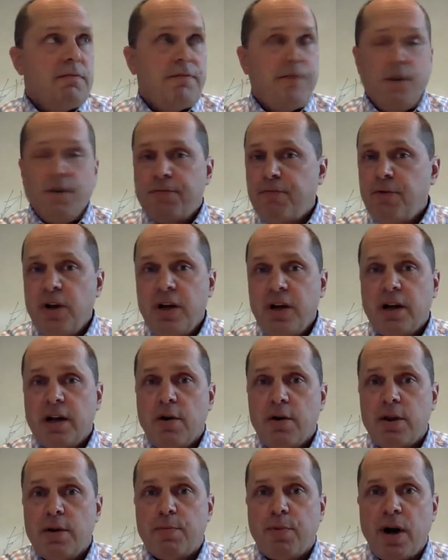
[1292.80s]
Feel free to go
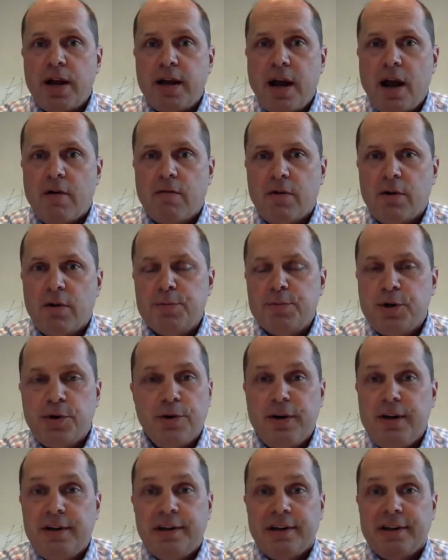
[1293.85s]
to the breakout rooms. You don't
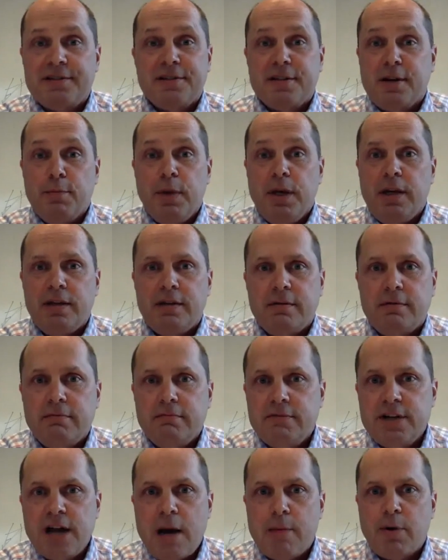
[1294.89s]
need to listen to me
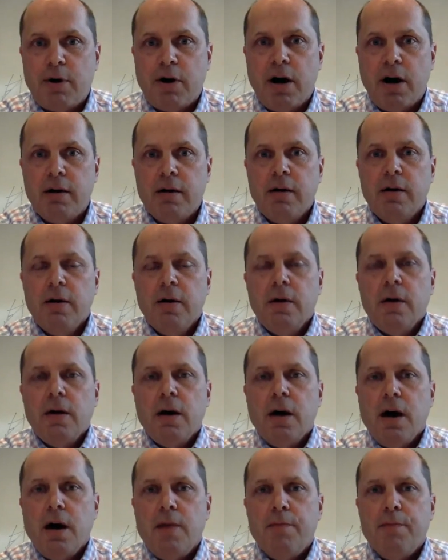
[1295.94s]
jabber on.
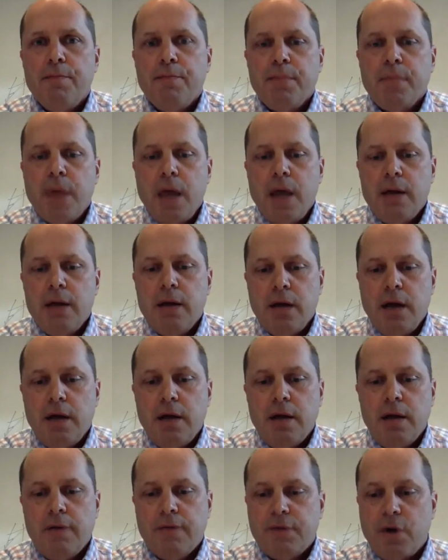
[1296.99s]
And
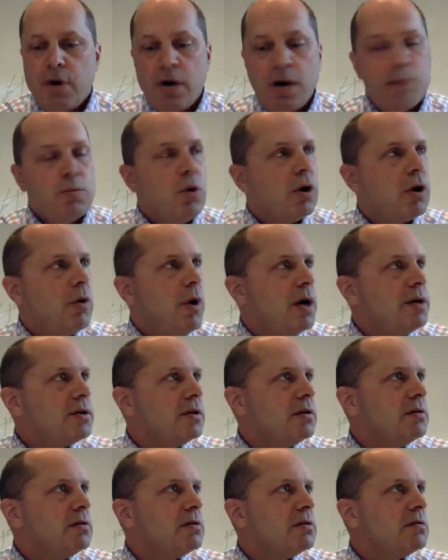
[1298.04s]
then if there aren't any more
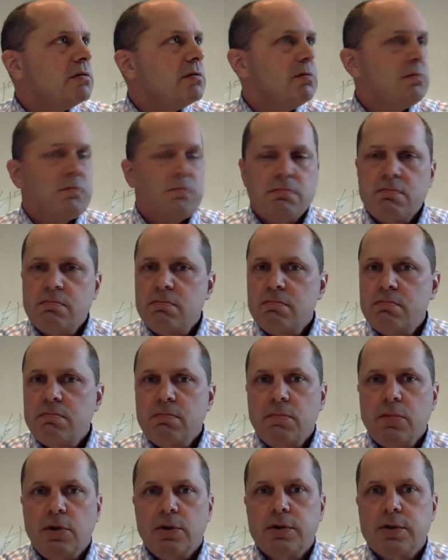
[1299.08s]
questions,
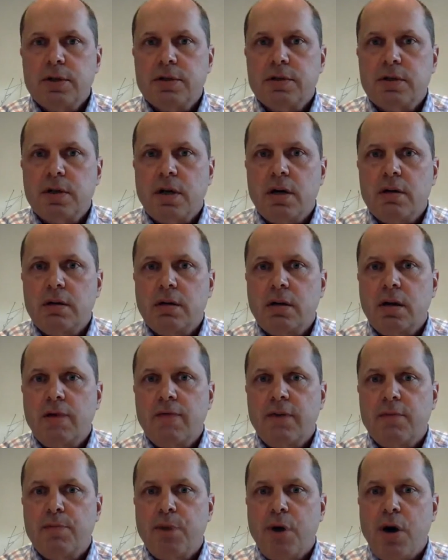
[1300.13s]
we'll just give
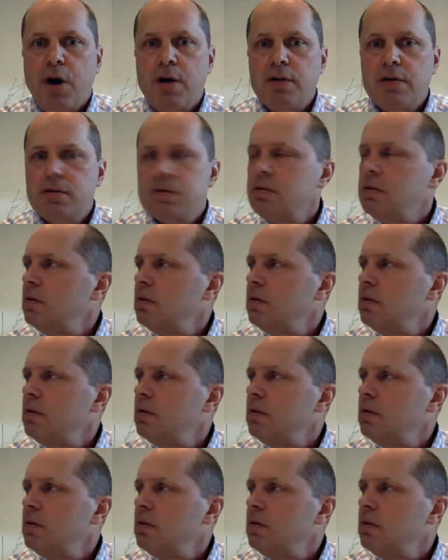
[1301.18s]
it a pause.